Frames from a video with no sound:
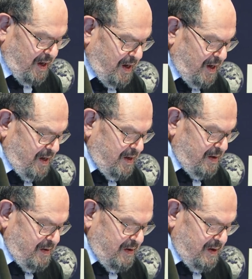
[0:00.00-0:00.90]

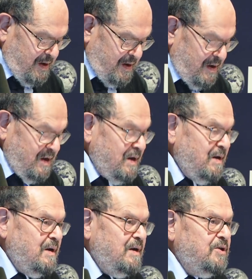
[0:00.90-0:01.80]

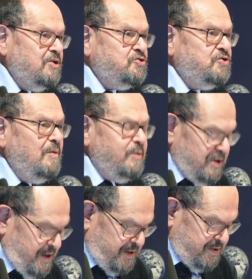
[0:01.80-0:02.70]
The
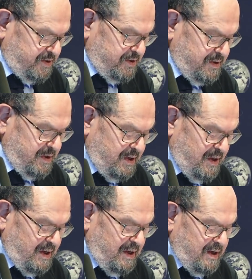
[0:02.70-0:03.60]
trouble is,
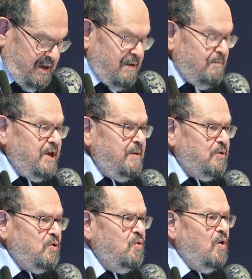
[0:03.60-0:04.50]

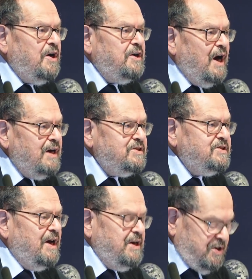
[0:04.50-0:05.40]
people who are not
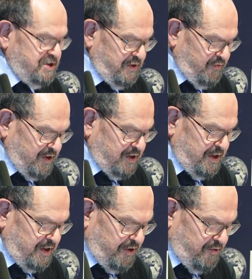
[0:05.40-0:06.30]

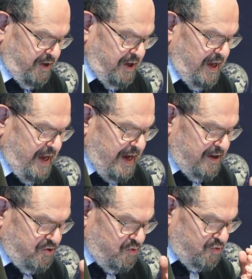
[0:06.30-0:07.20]
scientifically literate
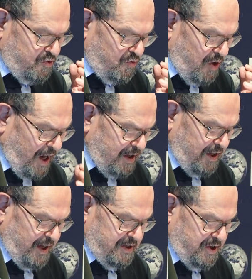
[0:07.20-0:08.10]
and who do
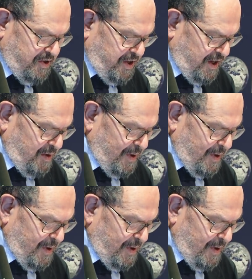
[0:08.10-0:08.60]
not like to think